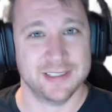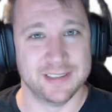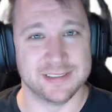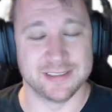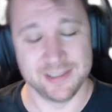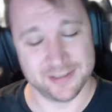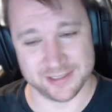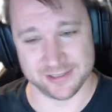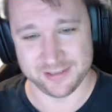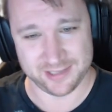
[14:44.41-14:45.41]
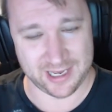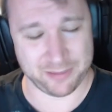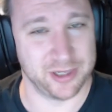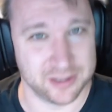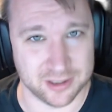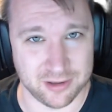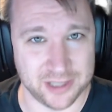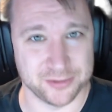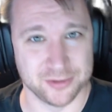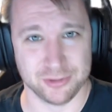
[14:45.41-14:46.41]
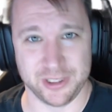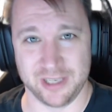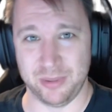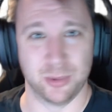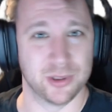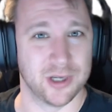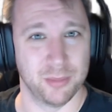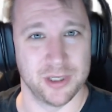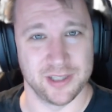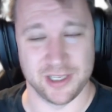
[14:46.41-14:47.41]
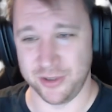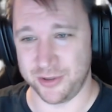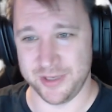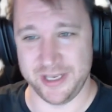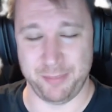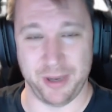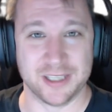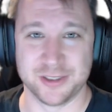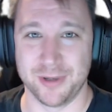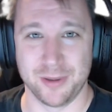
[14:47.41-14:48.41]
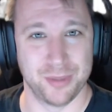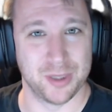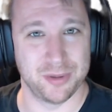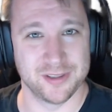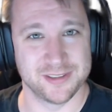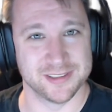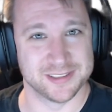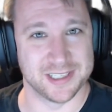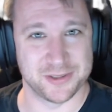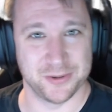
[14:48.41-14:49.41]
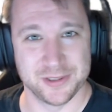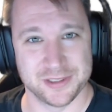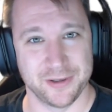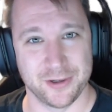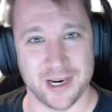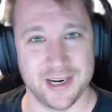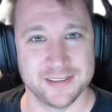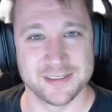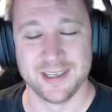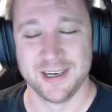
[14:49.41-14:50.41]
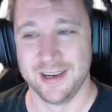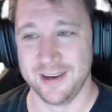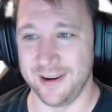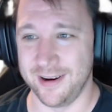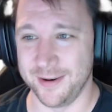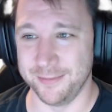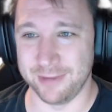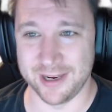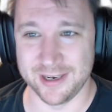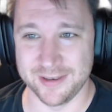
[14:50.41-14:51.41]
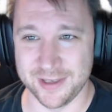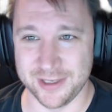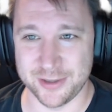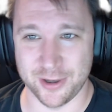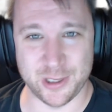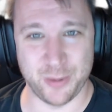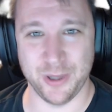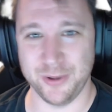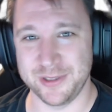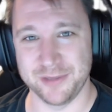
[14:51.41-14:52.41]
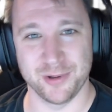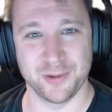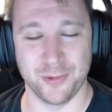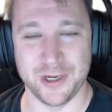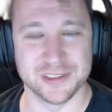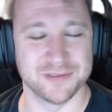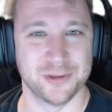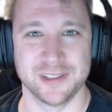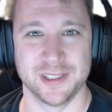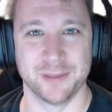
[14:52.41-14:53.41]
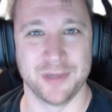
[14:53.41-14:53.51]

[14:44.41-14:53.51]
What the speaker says: He said, this is happening in the classroom. We have people come in, they pass around butt plugs and sex toys of all kinds, and they talk about different ways of using them.